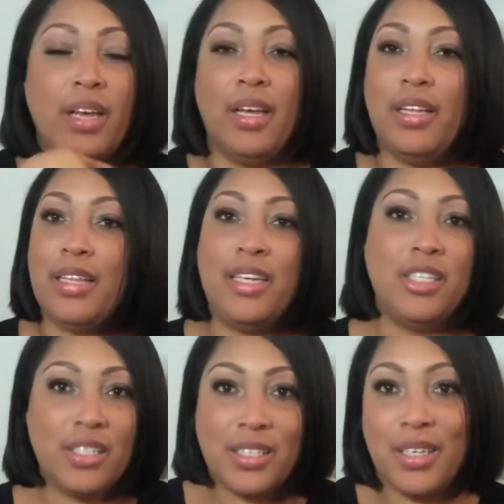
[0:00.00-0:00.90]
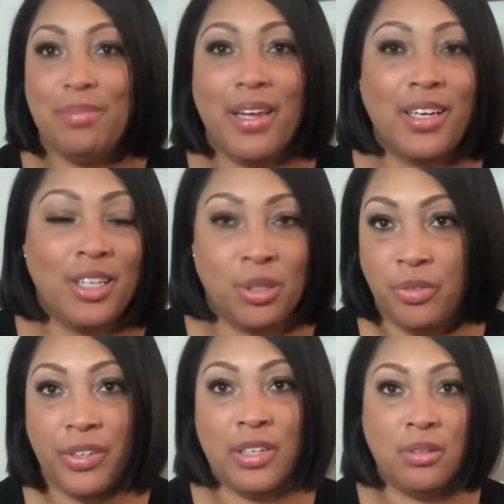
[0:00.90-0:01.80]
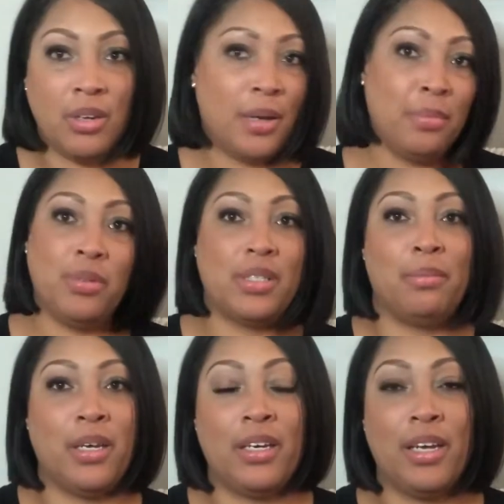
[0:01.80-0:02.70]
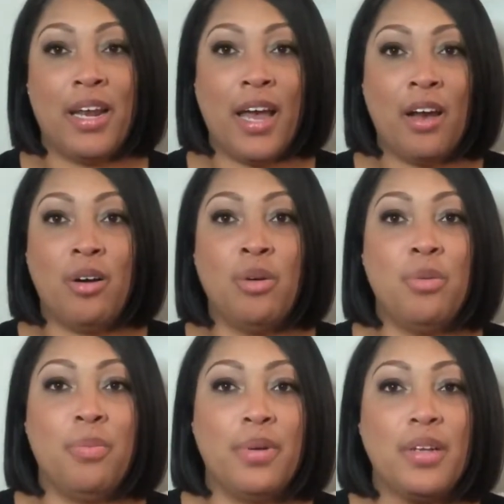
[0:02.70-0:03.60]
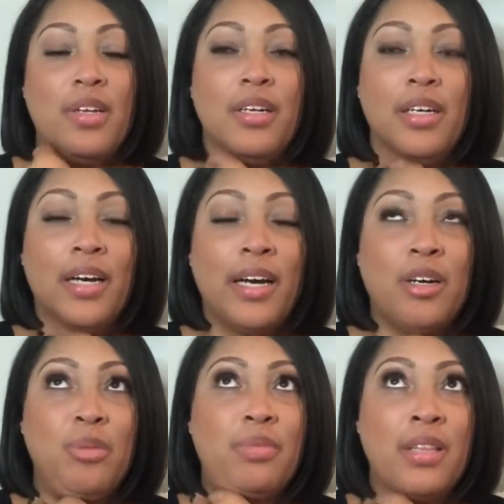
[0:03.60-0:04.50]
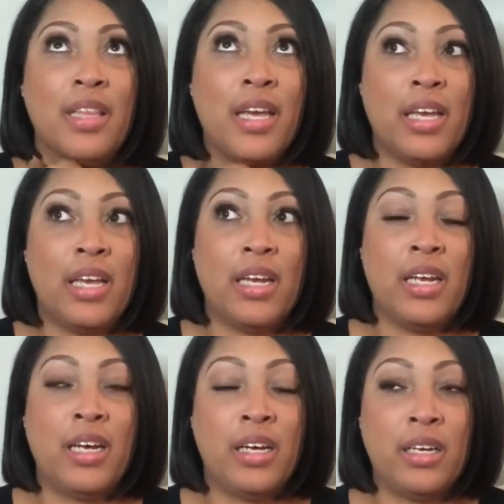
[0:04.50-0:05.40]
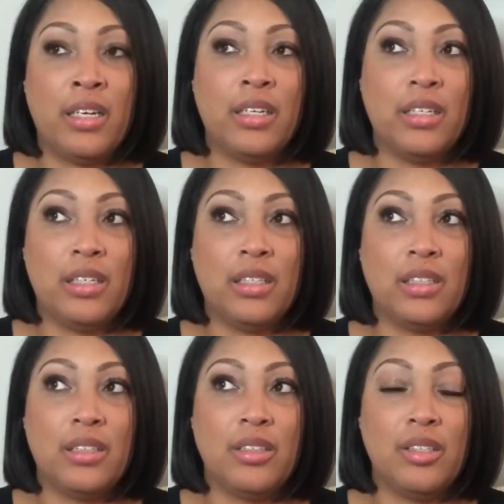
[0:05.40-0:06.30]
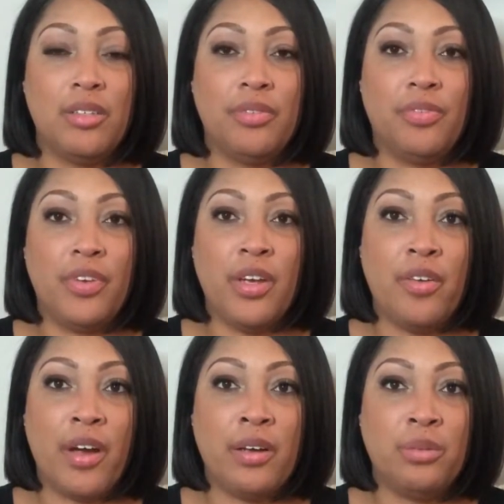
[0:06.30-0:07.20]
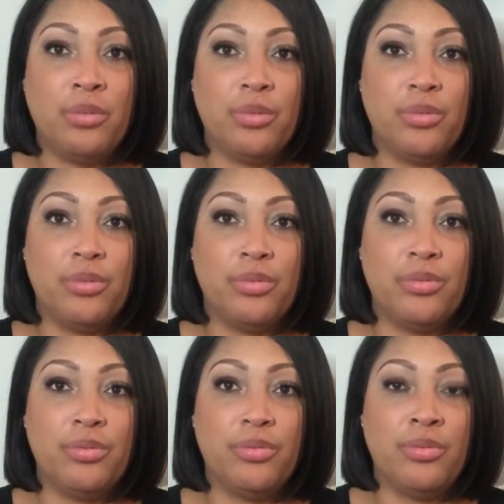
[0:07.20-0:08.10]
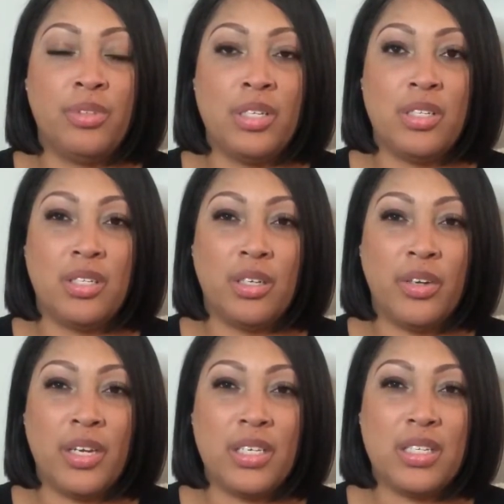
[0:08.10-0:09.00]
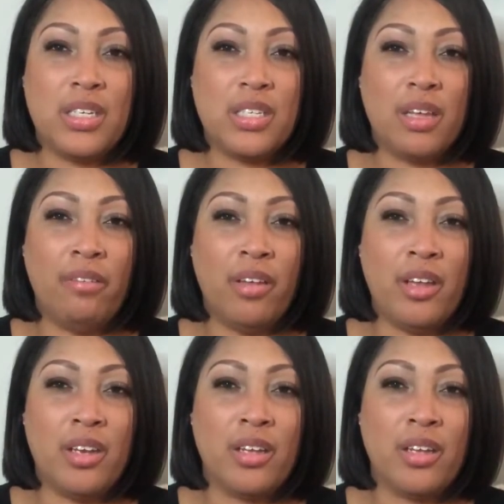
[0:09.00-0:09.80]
They just seem like a goofy little couple to me. And I hope that they can figure out the seriousness of it.